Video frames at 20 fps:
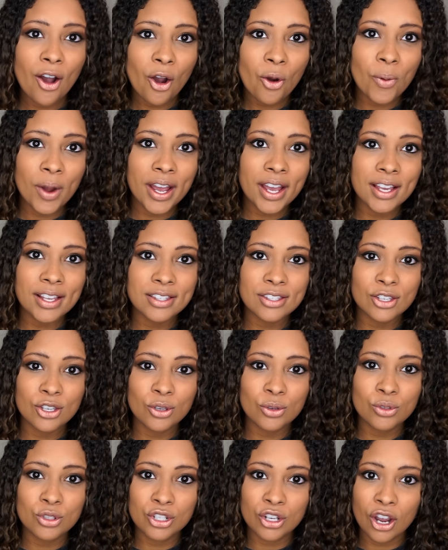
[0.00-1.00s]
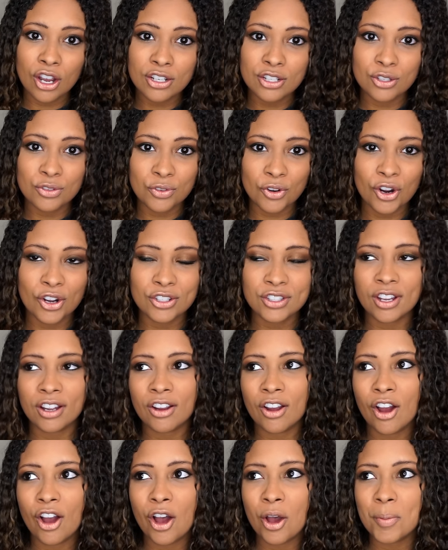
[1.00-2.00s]
always use
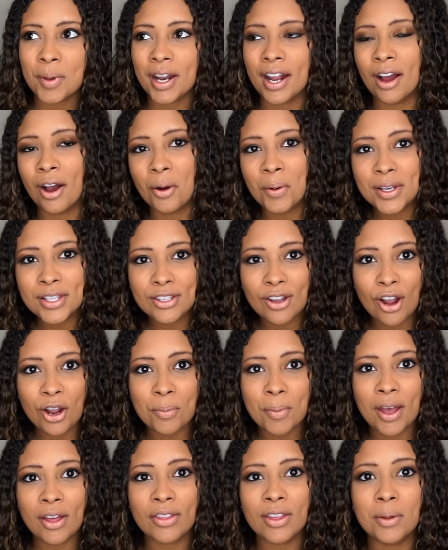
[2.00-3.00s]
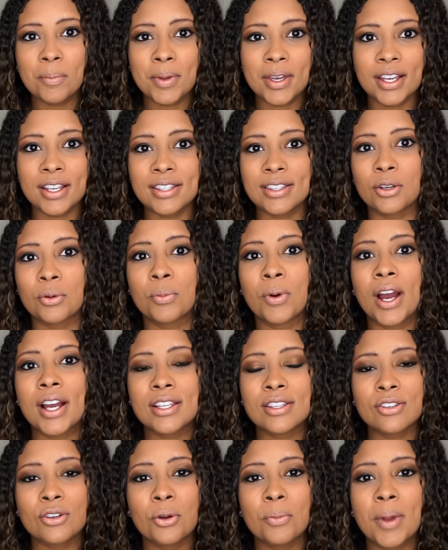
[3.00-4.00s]
joshsfrogs.com and I always talk about them because their
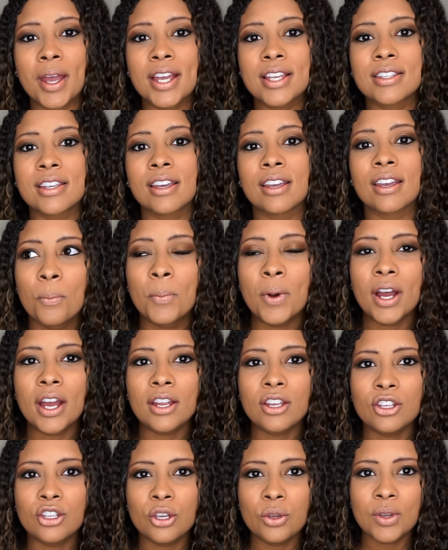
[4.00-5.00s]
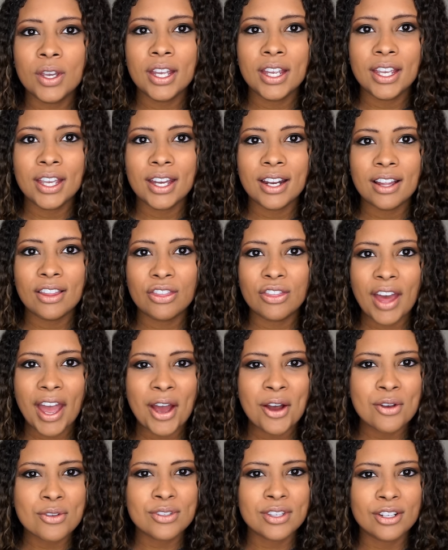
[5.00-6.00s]
prices are amazing, but you can get a
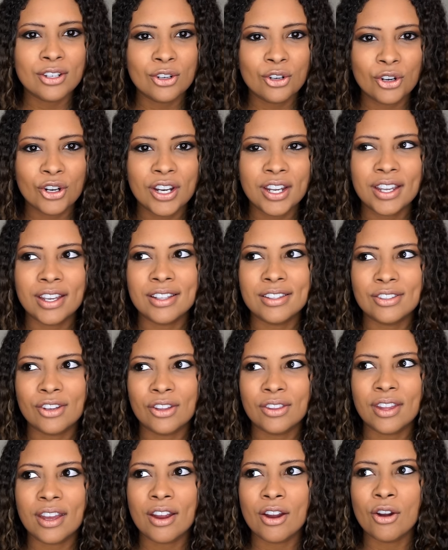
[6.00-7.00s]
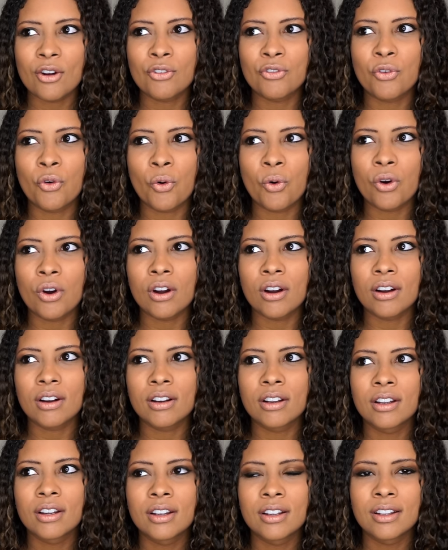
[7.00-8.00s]
thousand crickets on there
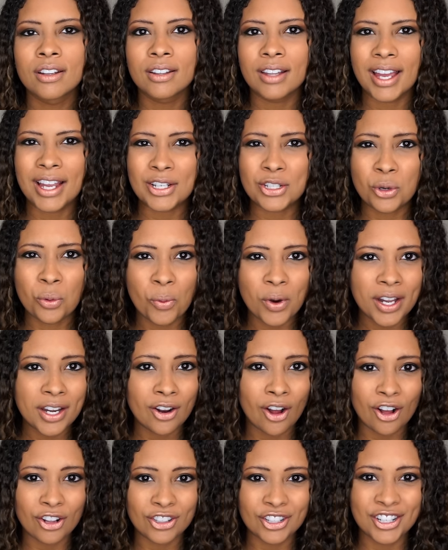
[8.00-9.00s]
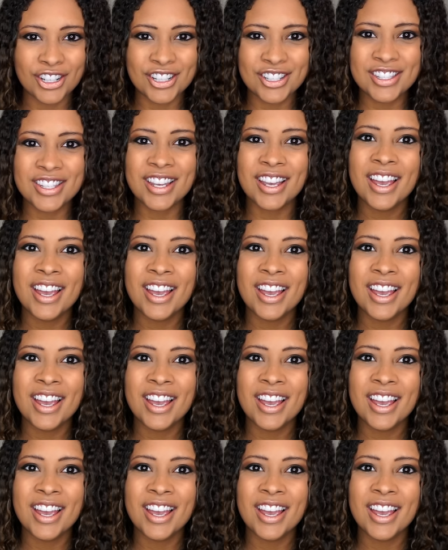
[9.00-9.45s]
for like $20.